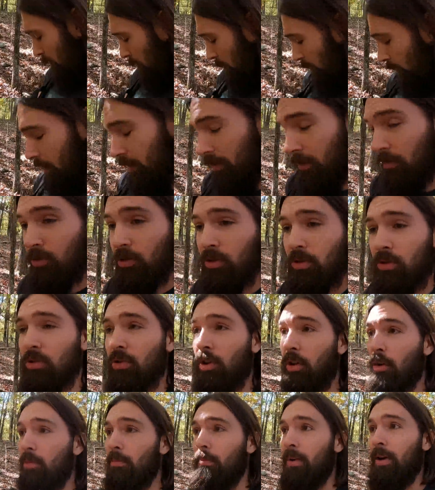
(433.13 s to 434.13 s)
been working
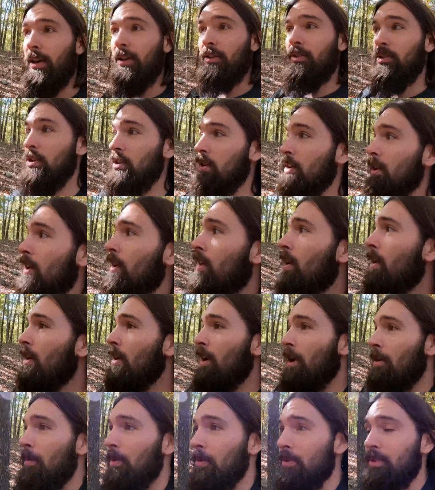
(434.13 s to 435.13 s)
so much,
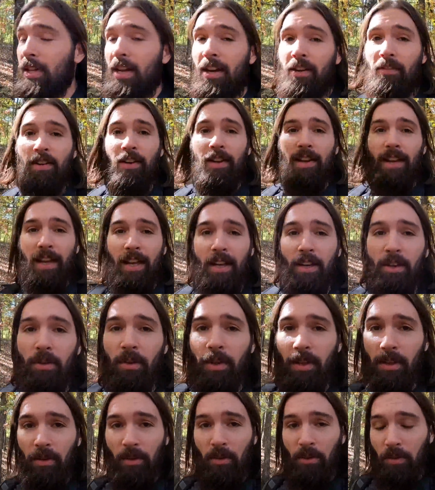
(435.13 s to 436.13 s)
almost every day,
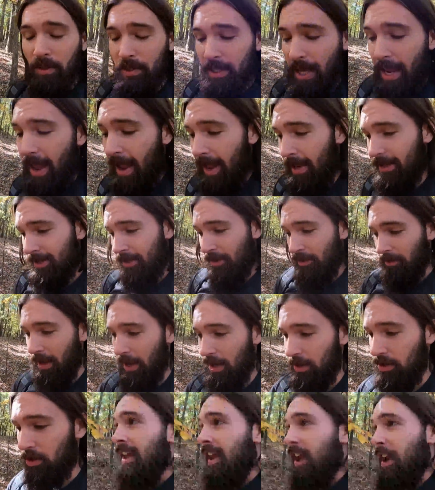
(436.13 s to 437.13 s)
doing a little task on
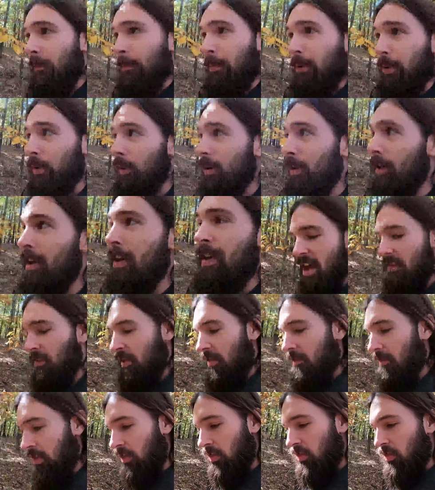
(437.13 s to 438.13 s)
that camper. I
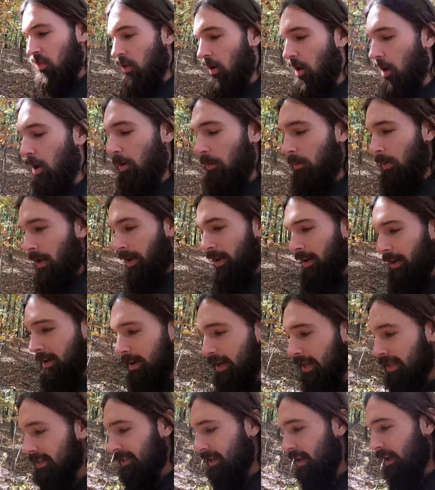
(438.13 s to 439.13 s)
haven't even thought about it.
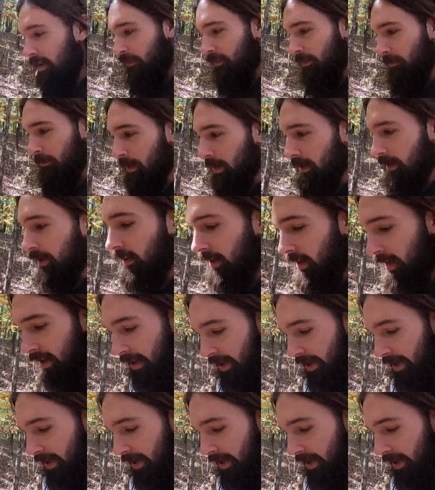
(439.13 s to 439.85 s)
It's time for me to